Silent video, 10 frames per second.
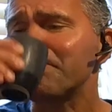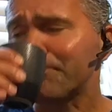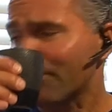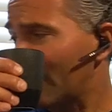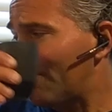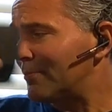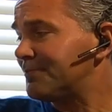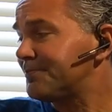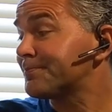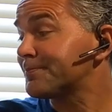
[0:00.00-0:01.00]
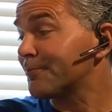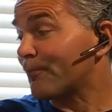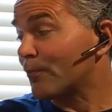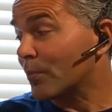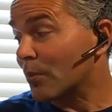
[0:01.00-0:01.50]
Now,
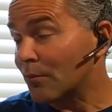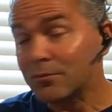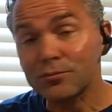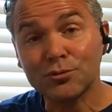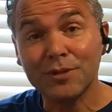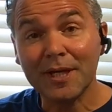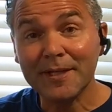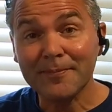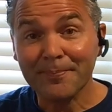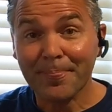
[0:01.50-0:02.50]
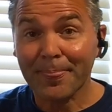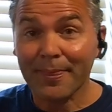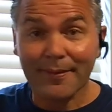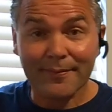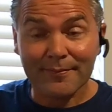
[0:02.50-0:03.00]
today,
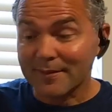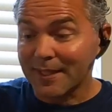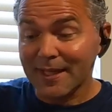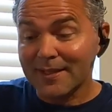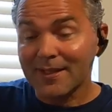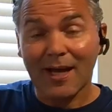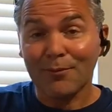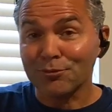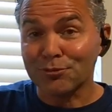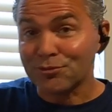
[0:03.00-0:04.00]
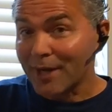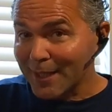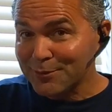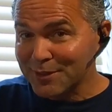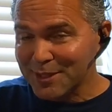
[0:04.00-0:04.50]
again, I will
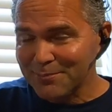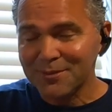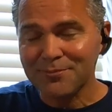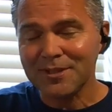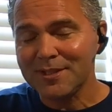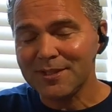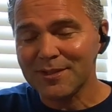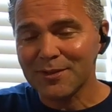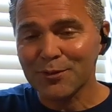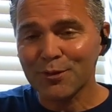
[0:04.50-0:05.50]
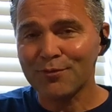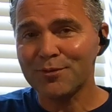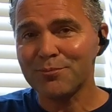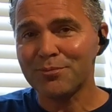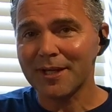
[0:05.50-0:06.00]
try to keep it within a
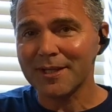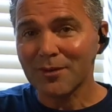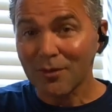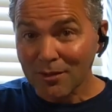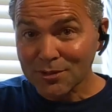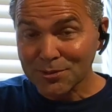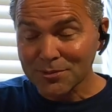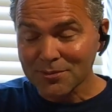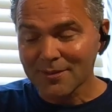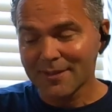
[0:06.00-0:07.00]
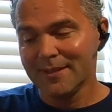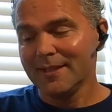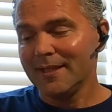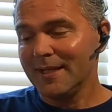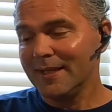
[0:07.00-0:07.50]
coffee break or two.
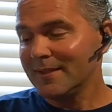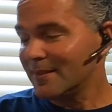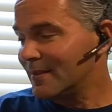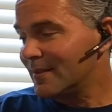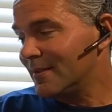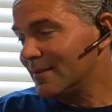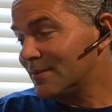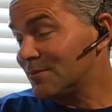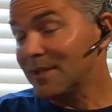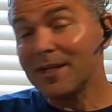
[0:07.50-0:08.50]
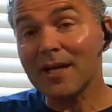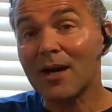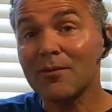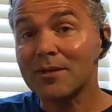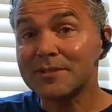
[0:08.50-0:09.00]
Today, I
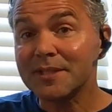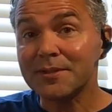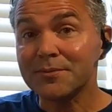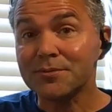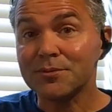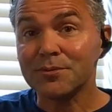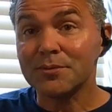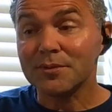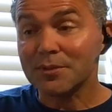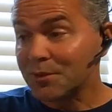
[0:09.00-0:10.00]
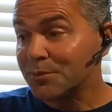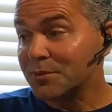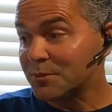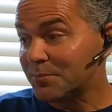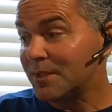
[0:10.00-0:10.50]
want to take you through the
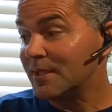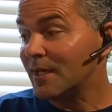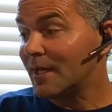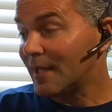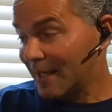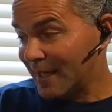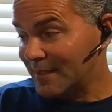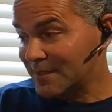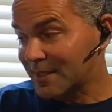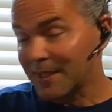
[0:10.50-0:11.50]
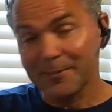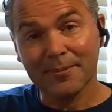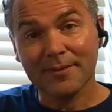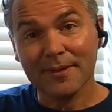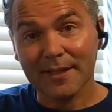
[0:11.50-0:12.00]
USB landscape.
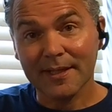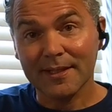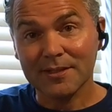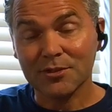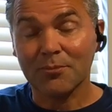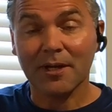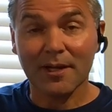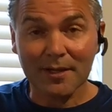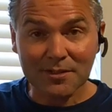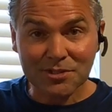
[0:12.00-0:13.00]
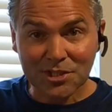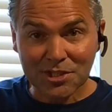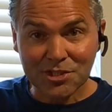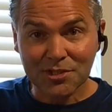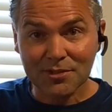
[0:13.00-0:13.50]
And so, my last
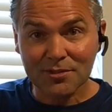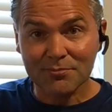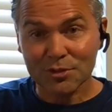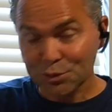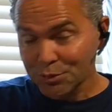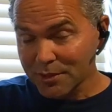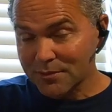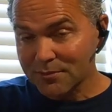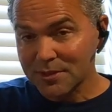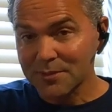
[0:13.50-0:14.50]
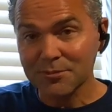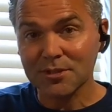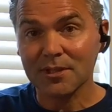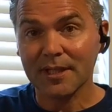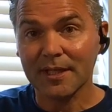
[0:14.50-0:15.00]
session, Journey to
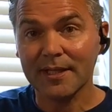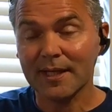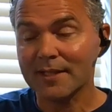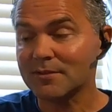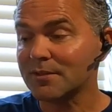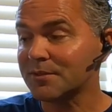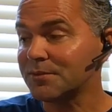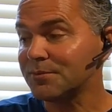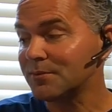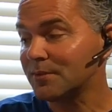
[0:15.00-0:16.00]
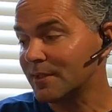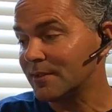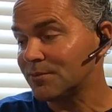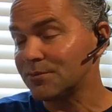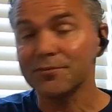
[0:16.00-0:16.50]
Teams, I talk you
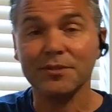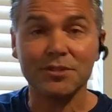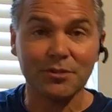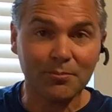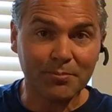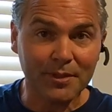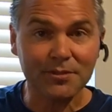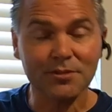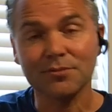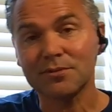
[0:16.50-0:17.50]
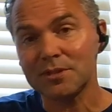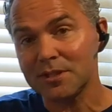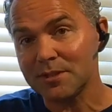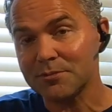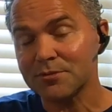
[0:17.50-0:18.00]
through Visual Plus to
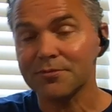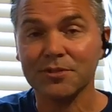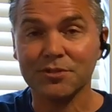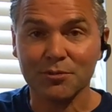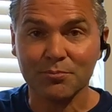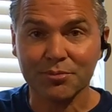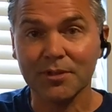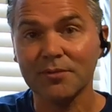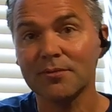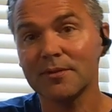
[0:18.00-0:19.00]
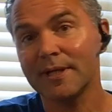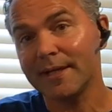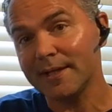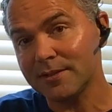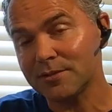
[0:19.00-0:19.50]
Teams or Visual Pro
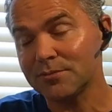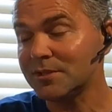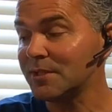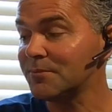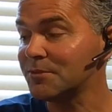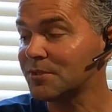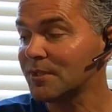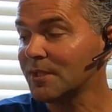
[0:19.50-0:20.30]
to Teams.